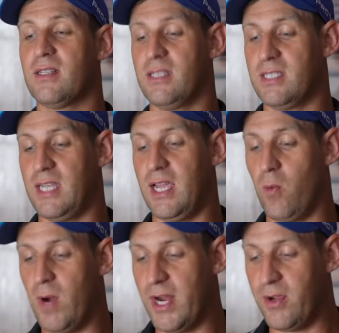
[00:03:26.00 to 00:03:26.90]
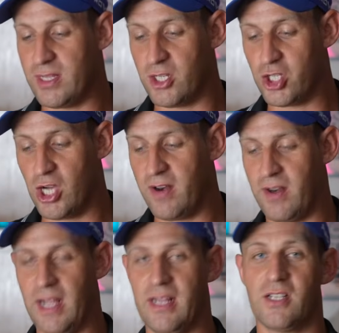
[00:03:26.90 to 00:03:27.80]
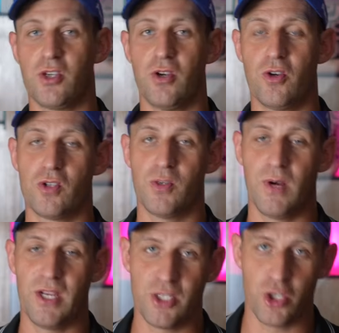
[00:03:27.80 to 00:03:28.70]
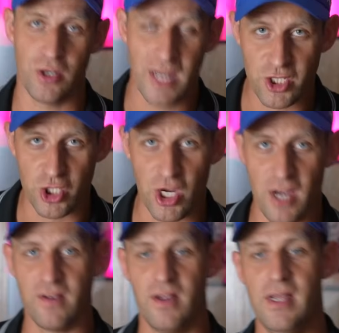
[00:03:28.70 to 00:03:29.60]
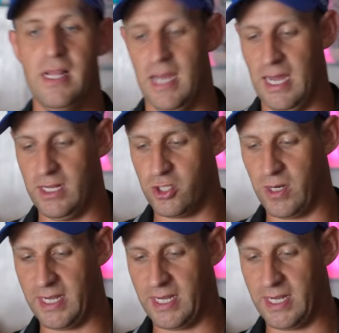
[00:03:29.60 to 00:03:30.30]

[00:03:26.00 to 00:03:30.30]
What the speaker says: to say where you hit the shot, and then it's going to go to where you hit your next shot, and it's going to